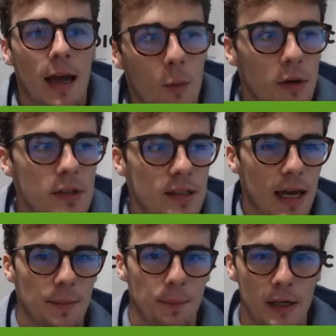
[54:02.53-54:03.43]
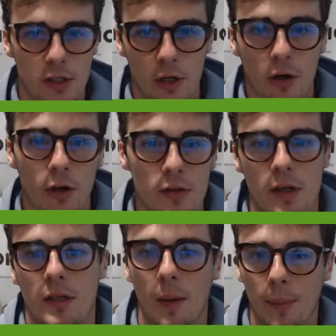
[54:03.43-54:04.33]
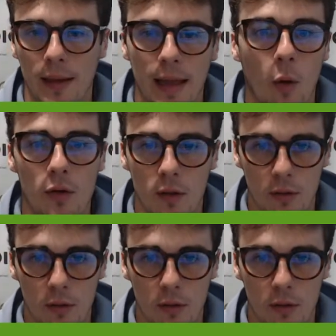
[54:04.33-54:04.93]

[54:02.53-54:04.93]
I would say make sure you're using something like